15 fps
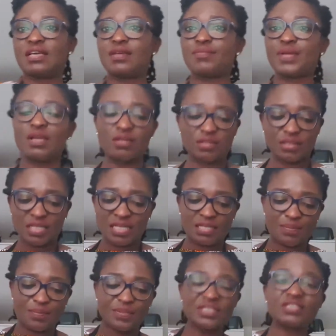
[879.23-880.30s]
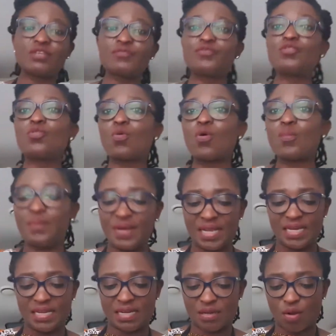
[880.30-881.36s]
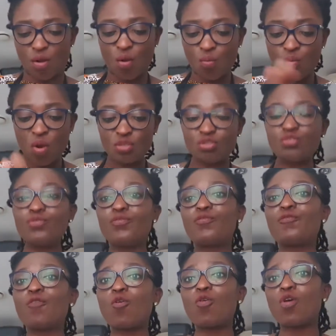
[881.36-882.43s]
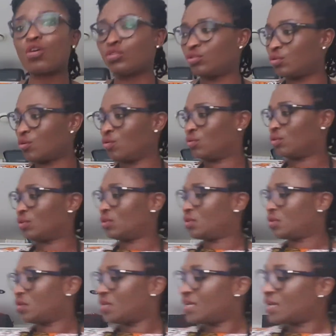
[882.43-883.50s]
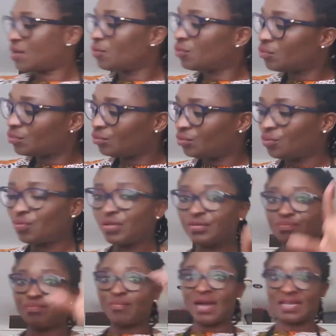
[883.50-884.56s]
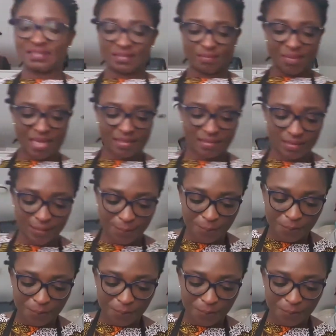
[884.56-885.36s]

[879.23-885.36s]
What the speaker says: Because in the process of you complaining, what you focus on, you would maximize.